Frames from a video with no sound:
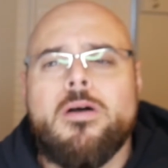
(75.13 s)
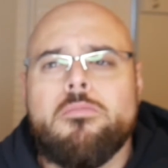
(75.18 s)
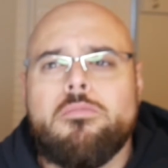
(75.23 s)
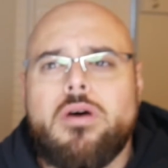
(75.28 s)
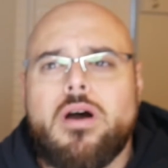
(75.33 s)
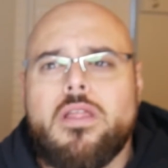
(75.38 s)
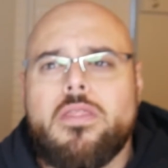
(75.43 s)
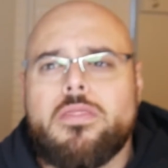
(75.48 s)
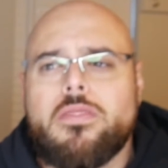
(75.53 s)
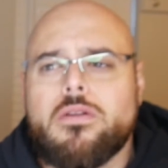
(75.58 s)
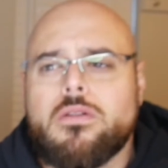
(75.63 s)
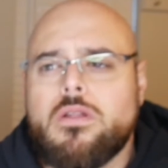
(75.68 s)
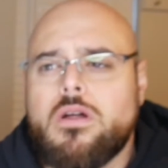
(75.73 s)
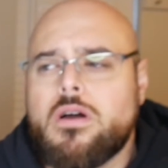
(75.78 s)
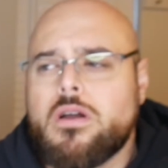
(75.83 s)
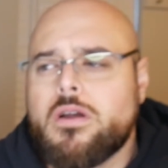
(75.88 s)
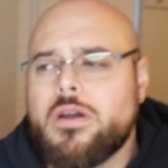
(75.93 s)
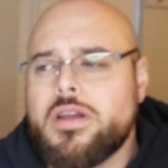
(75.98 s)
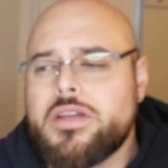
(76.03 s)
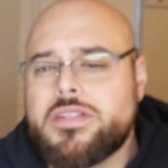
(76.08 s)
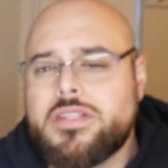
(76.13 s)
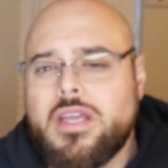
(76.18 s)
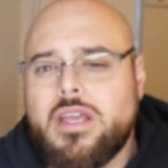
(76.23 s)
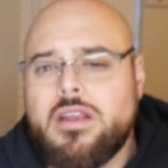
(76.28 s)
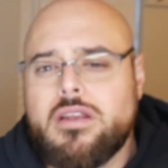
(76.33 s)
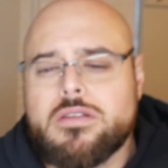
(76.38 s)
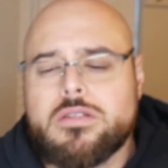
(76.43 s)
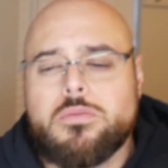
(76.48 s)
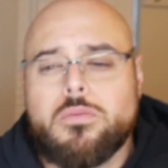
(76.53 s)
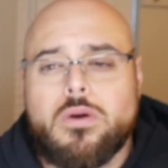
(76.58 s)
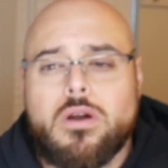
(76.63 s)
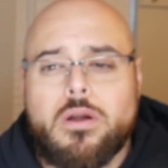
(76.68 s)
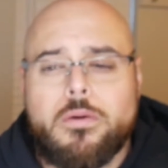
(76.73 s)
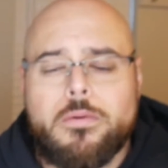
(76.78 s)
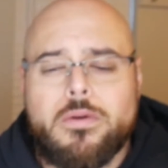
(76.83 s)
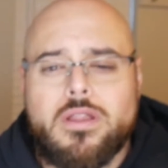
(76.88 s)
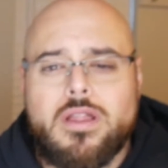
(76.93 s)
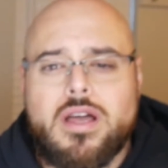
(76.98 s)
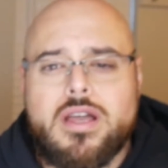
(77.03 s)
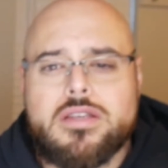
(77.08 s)
But the longer I stayed is the more I
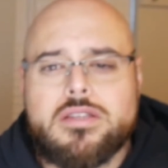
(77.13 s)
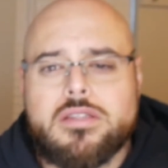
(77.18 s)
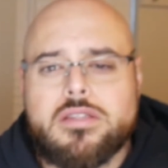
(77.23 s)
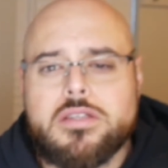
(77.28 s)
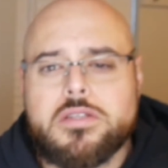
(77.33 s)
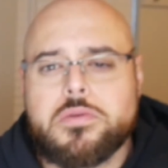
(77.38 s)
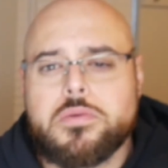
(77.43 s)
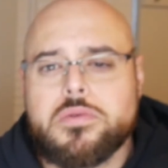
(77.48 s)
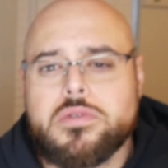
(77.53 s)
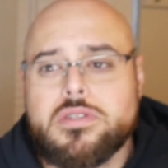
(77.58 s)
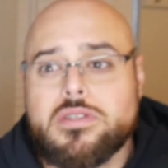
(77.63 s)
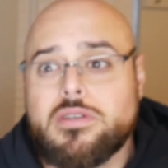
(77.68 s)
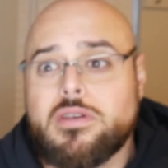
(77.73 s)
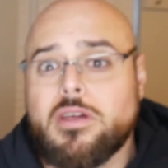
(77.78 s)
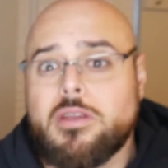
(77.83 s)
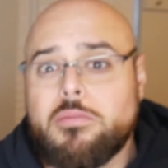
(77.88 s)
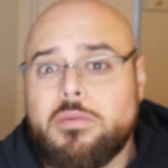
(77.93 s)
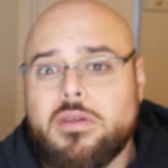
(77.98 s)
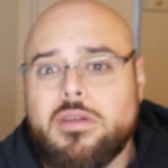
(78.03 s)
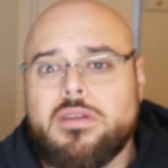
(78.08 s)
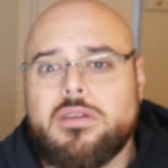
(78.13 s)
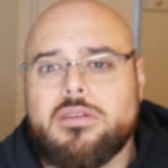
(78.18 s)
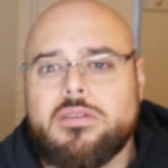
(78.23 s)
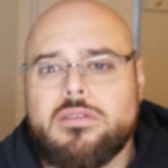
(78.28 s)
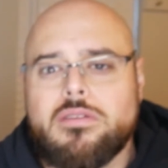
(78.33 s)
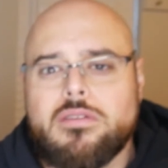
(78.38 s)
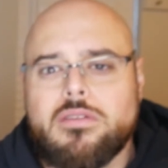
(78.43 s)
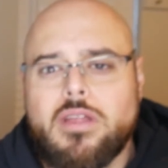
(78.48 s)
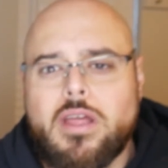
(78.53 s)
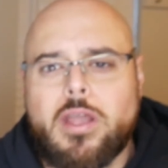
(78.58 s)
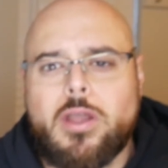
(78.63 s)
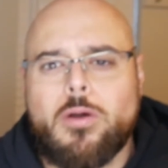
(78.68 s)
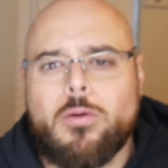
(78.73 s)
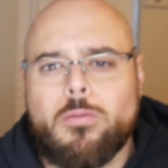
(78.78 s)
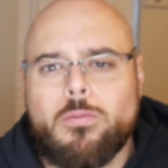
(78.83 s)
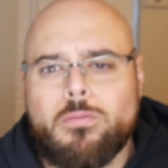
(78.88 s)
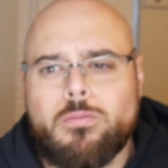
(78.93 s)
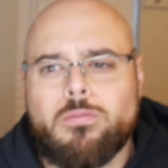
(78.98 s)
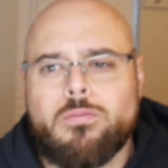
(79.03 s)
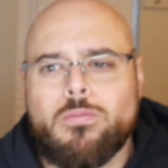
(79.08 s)
realized this was going to be like
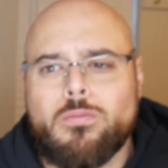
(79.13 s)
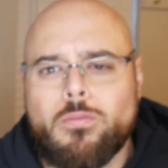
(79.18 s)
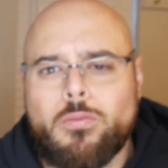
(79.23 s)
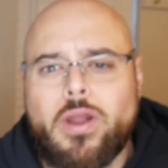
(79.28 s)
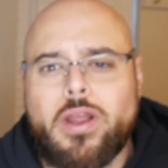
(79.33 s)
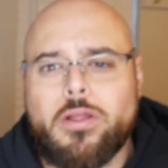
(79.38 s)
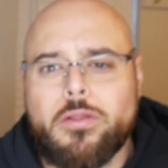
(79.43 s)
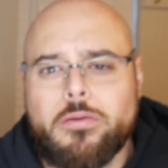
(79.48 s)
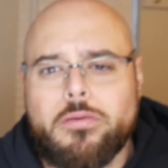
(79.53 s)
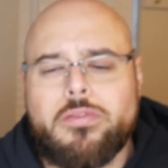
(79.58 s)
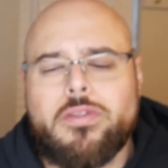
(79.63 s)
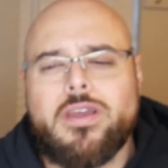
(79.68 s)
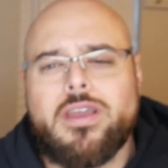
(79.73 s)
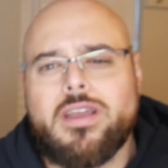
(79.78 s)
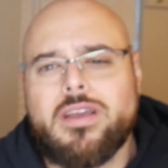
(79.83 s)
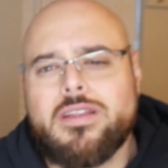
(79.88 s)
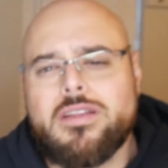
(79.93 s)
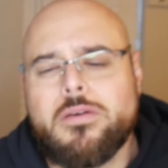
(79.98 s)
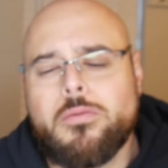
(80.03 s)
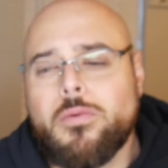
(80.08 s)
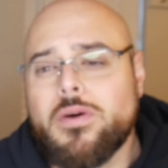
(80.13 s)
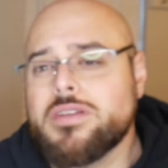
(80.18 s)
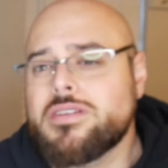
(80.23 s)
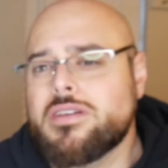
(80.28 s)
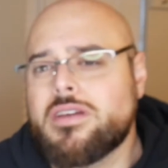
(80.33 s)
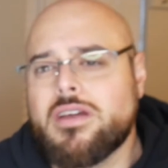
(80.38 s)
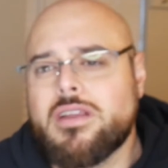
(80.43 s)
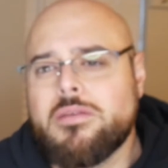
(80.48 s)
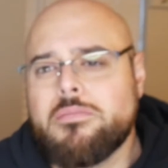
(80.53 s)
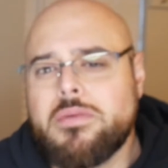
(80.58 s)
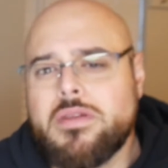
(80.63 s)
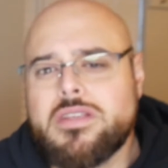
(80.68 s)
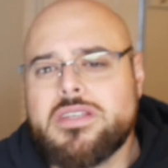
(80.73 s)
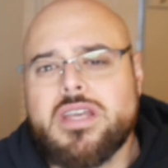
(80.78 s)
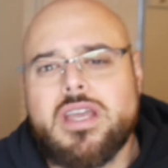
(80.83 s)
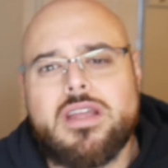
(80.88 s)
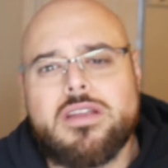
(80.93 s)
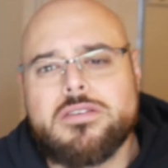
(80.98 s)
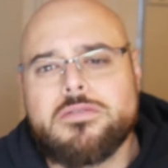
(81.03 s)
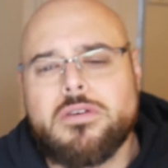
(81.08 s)
a regular thing and it wasn't going to be
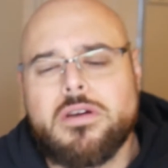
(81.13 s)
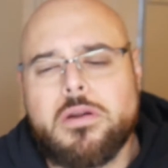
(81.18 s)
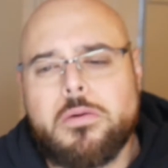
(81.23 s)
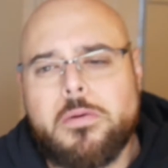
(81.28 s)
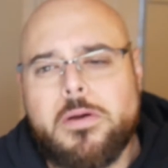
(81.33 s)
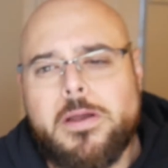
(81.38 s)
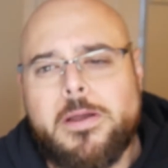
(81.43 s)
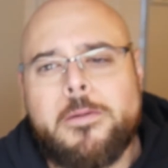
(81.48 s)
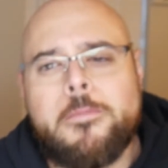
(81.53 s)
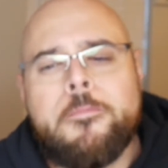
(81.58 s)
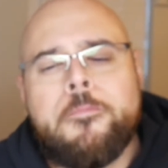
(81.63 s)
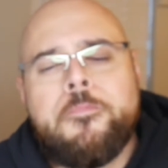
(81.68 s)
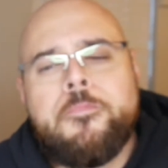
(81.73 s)
changed right away.